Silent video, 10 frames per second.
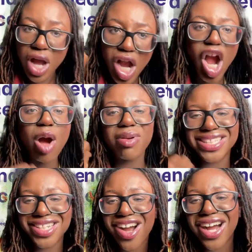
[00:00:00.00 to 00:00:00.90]

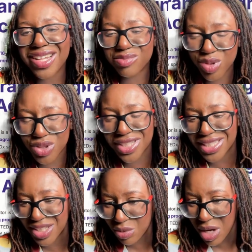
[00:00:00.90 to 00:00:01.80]
comments are important
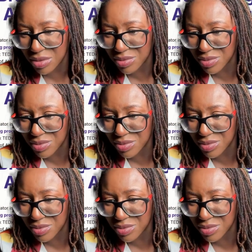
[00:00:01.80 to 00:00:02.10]
as well.